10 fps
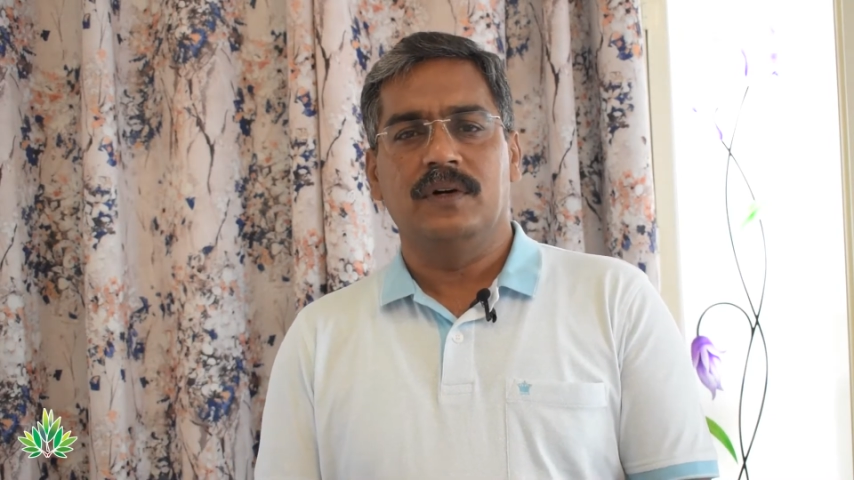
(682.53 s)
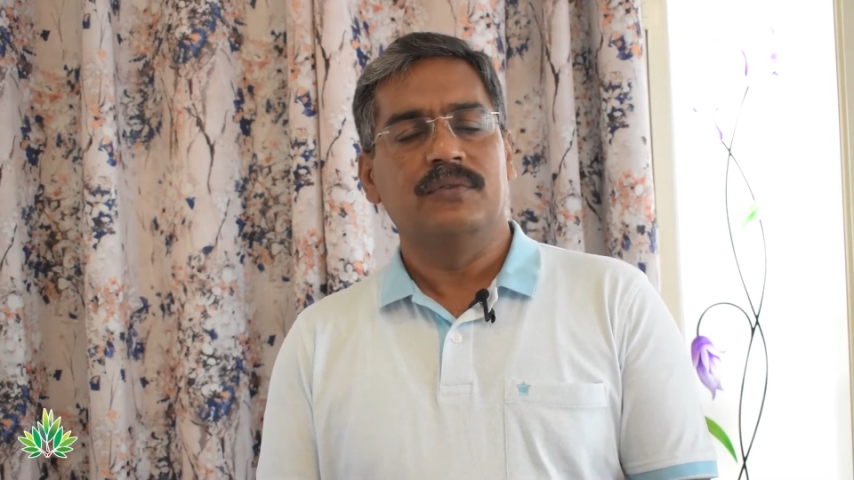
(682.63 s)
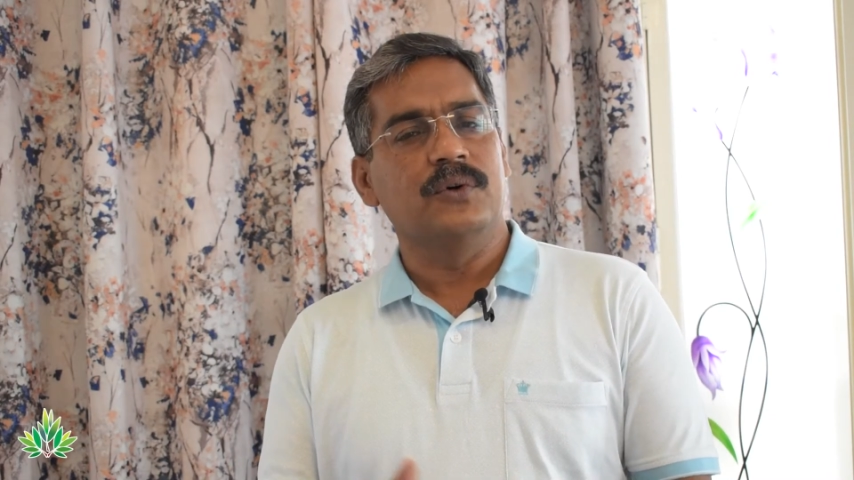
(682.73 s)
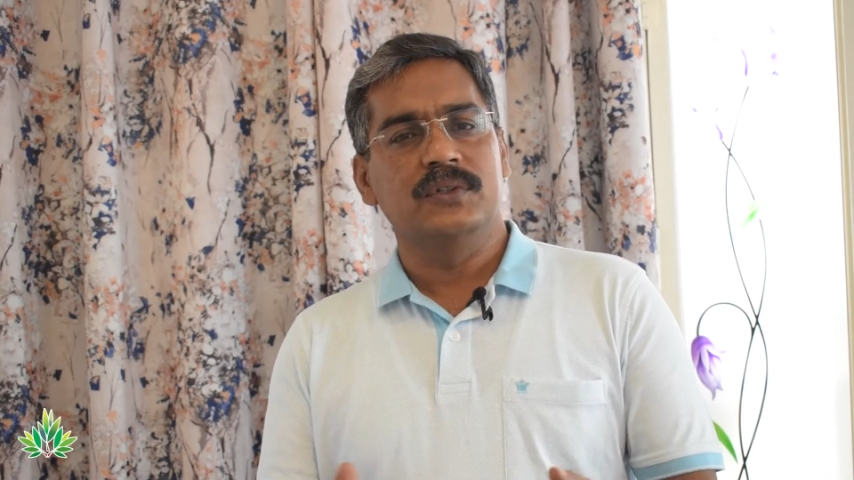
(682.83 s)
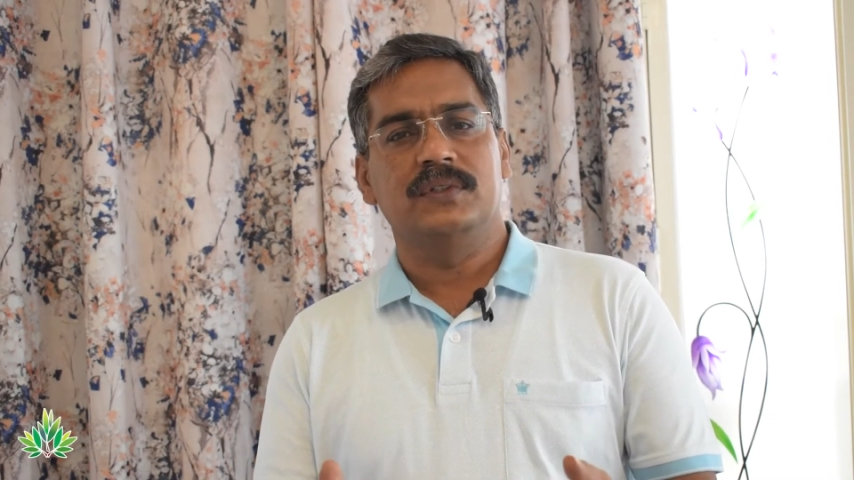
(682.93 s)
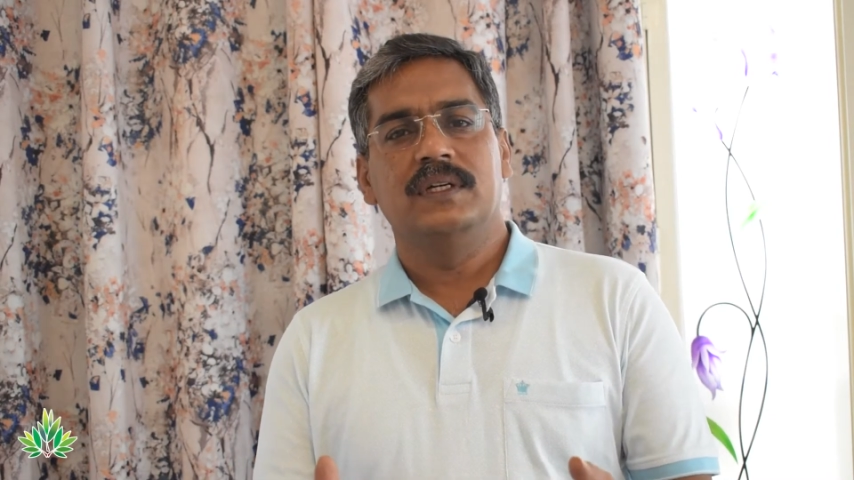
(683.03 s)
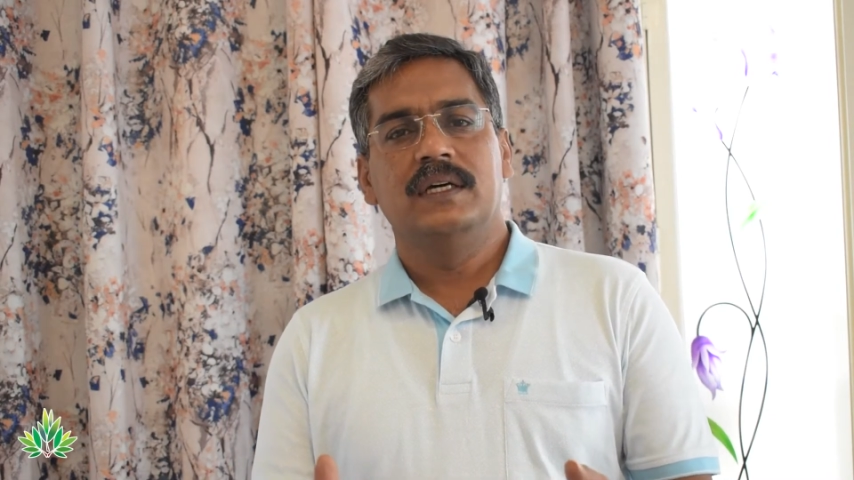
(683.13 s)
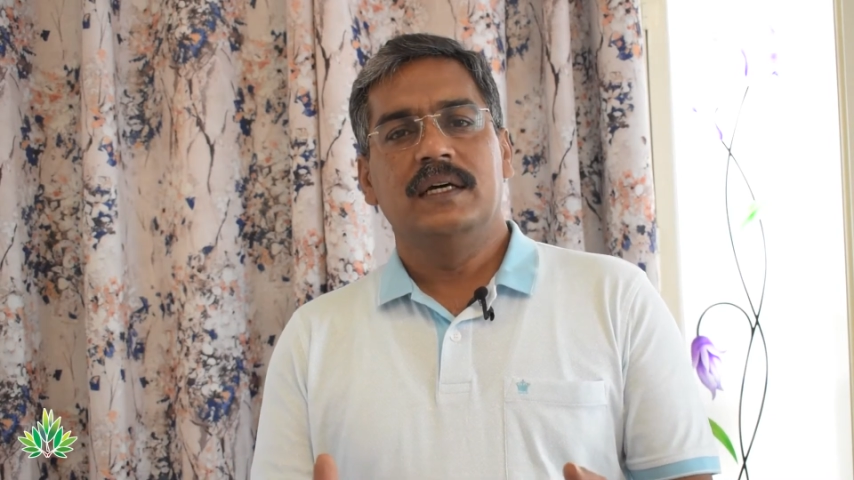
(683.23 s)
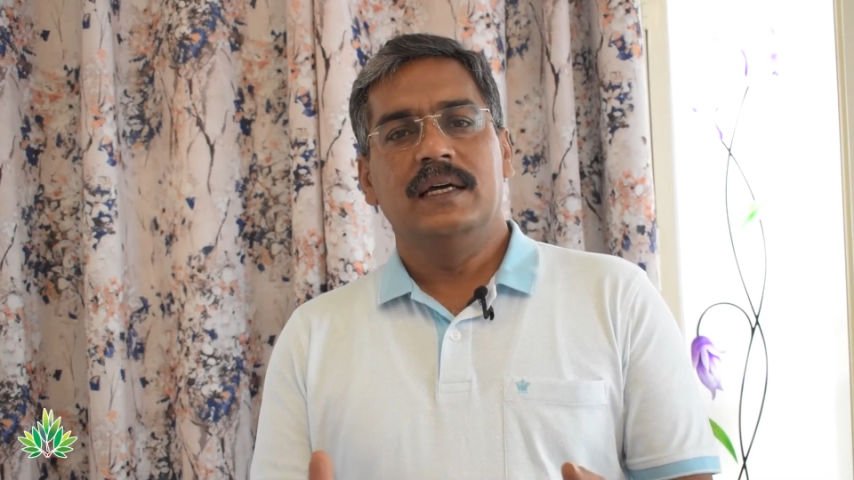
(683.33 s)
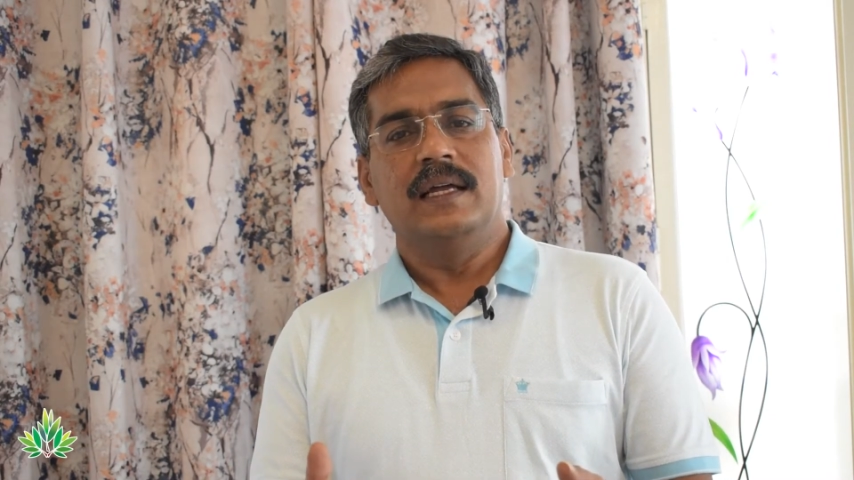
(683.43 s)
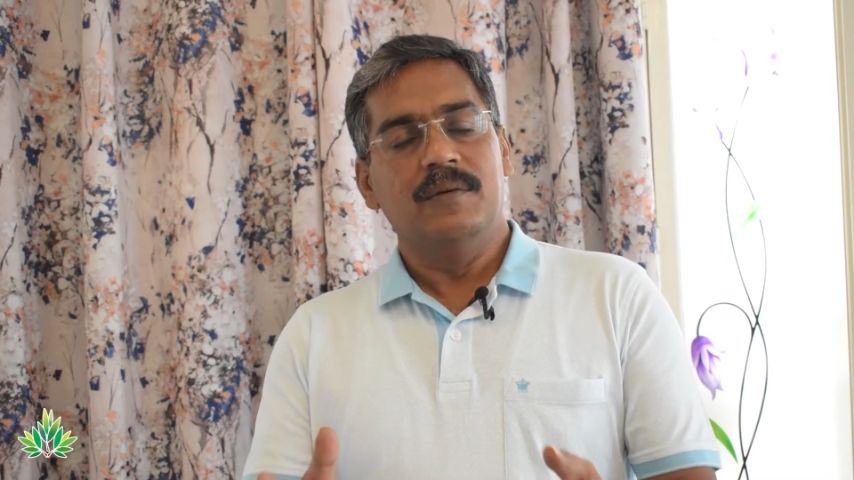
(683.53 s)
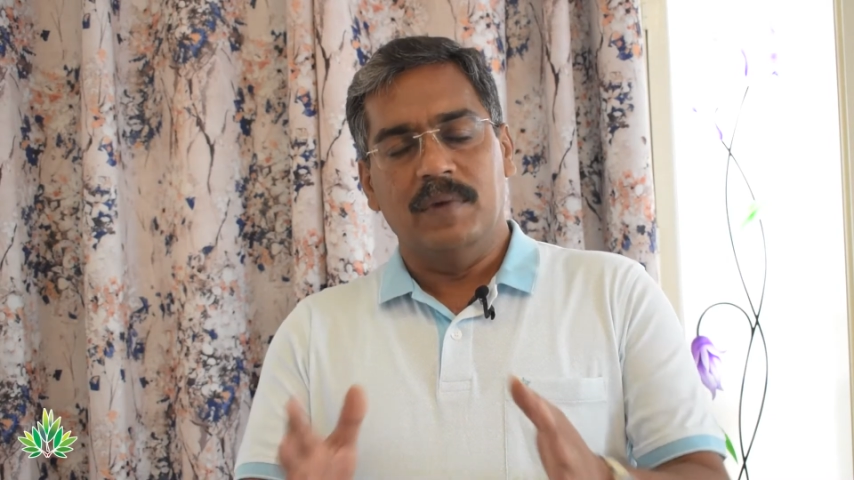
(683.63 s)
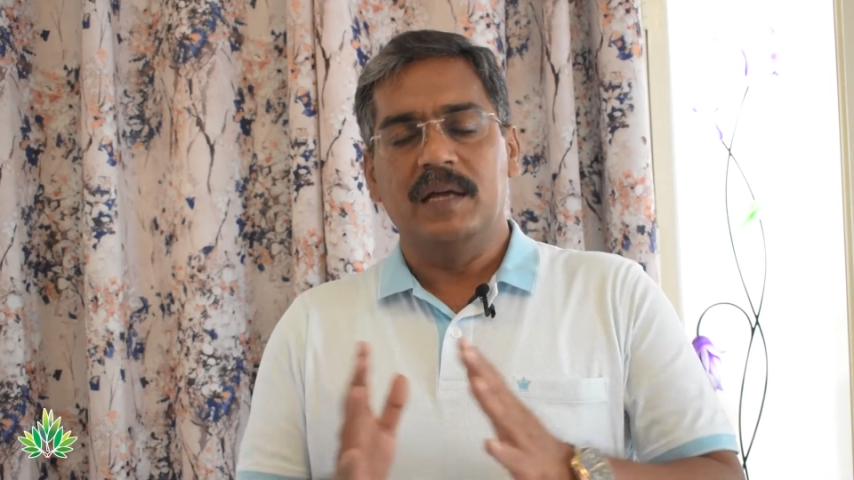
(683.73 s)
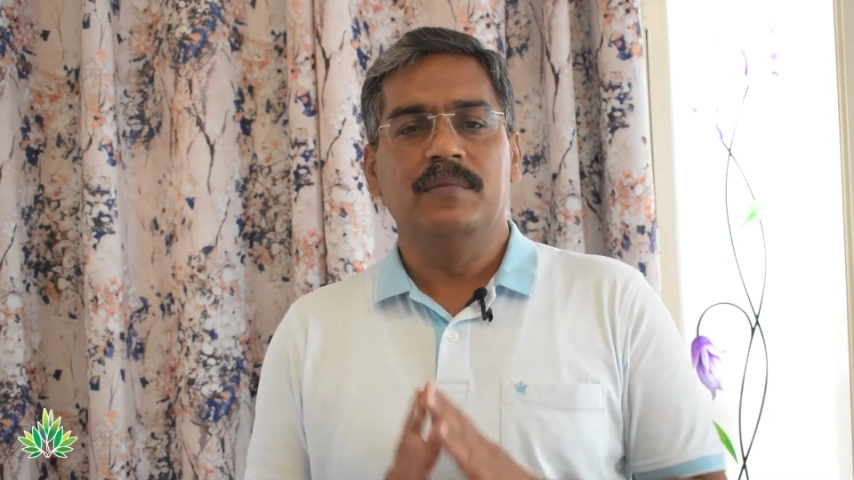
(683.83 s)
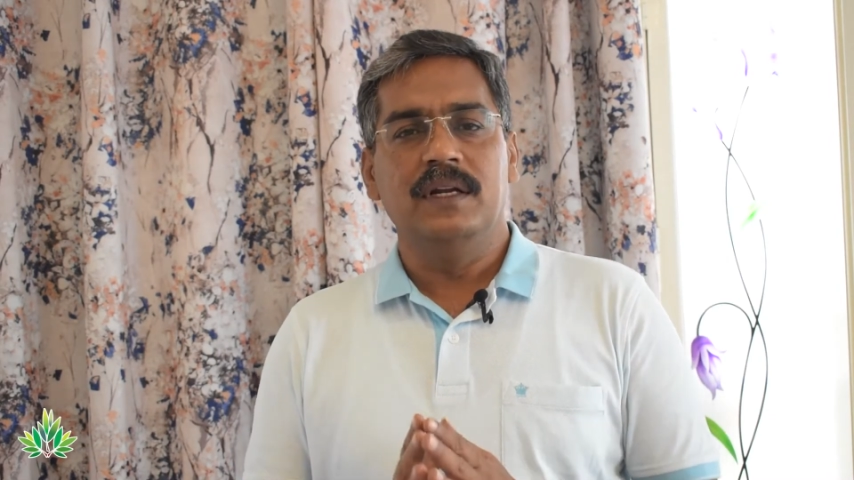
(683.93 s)
Of course, in
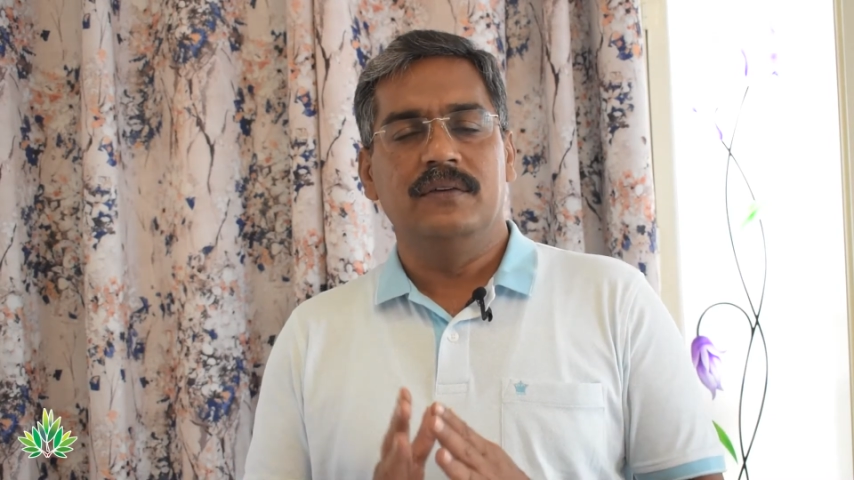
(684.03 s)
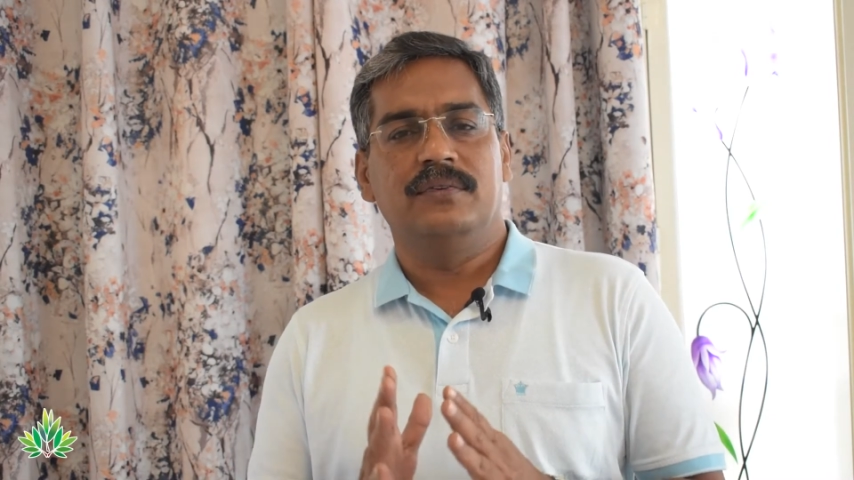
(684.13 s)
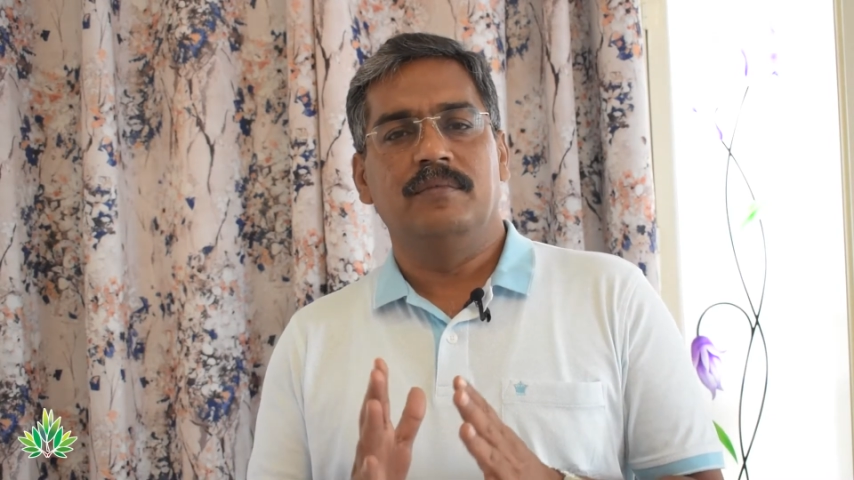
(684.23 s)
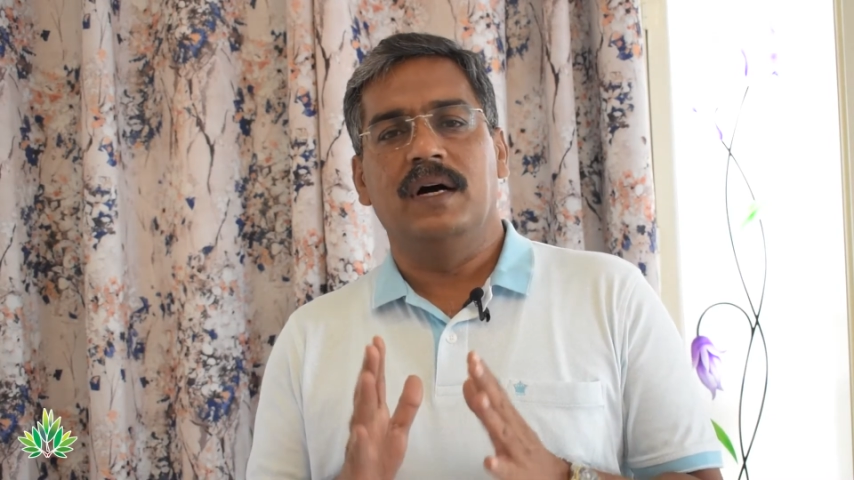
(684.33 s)
my belief,